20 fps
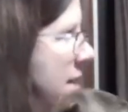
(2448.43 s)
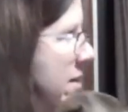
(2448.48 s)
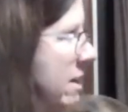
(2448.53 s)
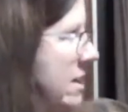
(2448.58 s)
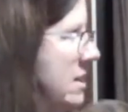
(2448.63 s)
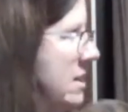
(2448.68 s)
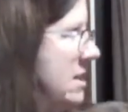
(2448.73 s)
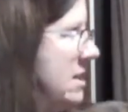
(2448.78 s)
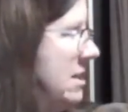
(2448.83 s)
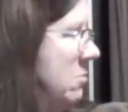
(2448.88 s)

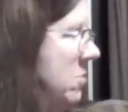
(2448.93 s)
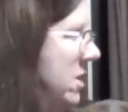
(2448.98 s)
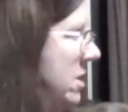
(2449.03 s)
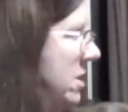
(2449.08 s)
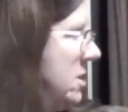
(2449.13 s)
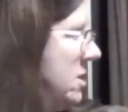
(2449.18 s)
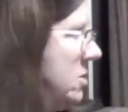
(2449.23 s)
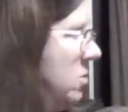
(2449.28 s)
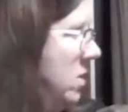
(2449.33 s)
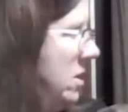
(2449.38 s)
think it's the
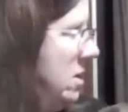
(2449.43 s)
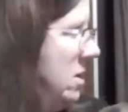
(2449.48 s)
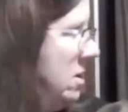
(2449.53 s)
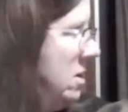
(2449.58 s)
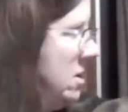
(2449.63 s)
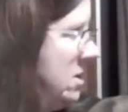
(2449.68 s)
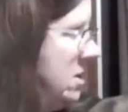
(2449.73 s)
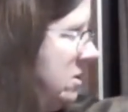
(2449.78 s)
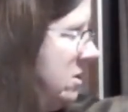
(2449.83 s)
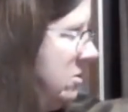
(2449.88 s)
biggest one in
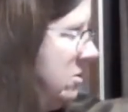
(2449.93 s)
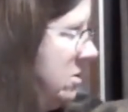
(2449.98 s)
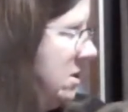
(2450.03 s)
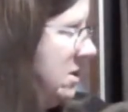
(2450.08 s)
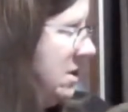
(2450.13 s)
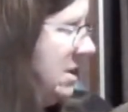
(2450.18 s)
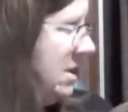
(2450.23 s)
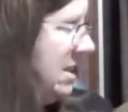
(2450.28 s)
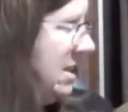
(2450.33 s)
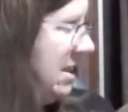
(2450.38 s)
the
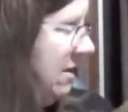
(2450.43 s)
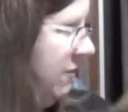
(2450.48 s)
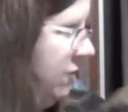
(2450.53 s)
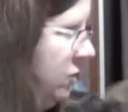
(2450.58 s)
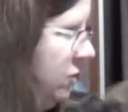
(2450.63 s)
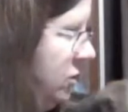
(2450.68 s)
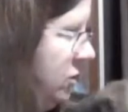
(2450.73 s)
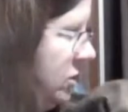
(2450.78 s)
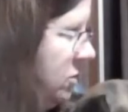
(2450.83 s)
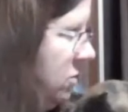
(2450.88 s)
series. It's the
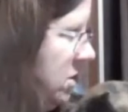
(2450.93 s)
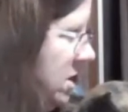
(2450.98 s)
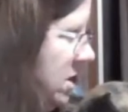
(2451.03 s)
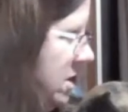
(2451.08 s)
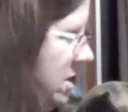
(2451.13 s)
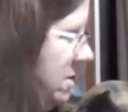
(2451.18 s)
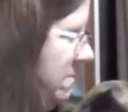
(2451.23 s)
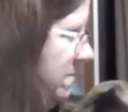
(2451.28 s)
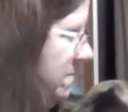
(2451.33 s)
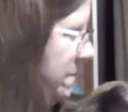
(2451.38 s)
first
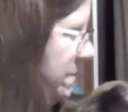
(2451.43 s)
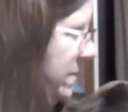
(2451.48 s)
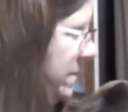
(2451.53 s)
one.